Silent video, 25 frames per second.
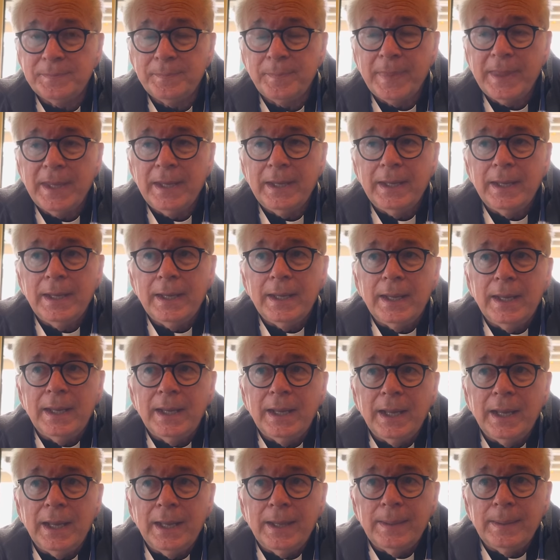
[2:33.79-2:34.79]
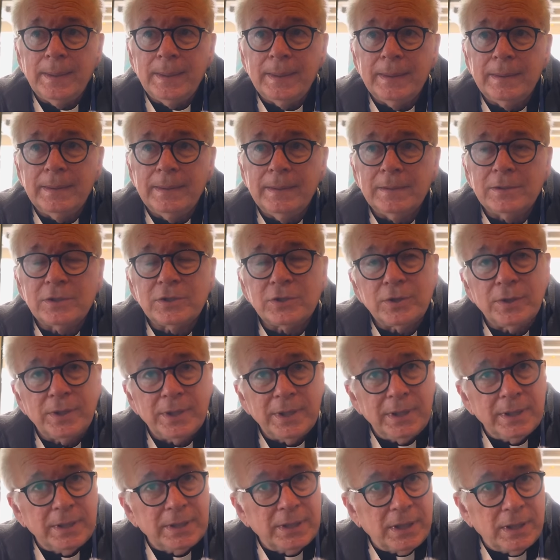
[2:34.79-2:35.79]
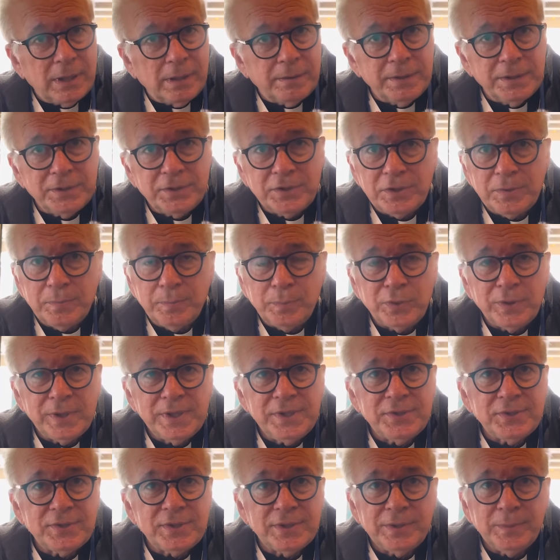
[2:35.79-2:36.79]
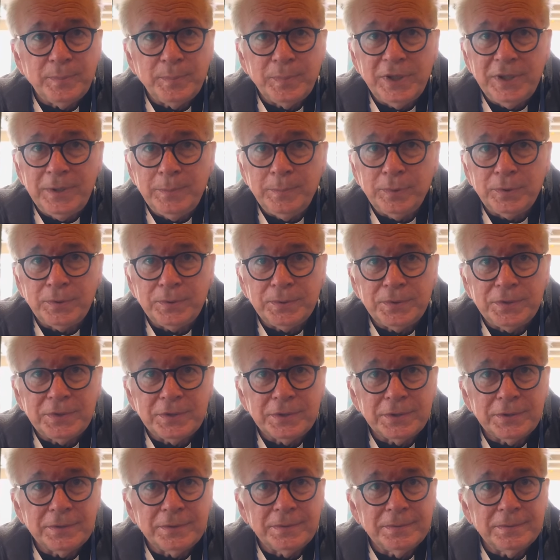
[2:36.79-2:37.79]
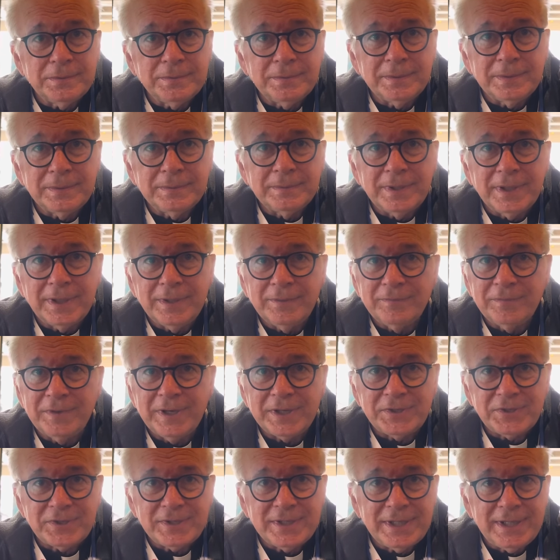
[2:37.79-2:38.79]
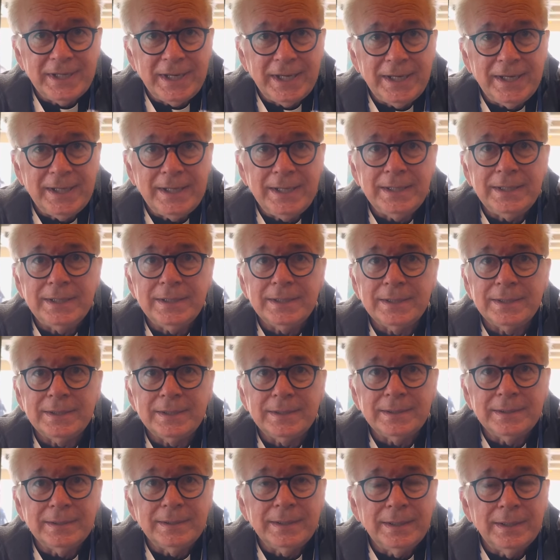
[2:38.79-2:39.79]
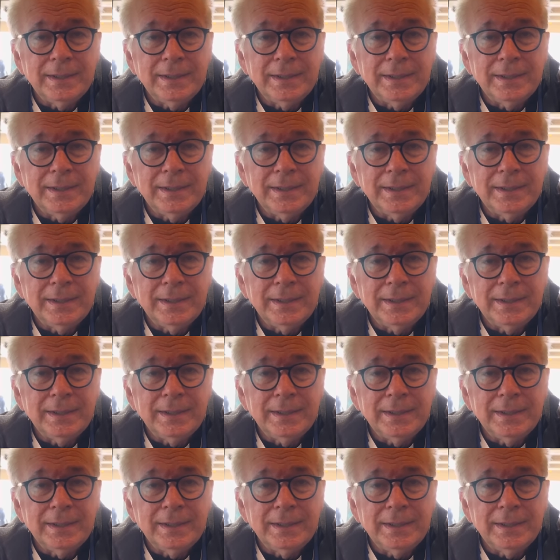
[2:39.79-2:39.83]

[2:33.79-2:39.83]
Mm-hmm. And so they encouraged the priests and the people to investigate it, and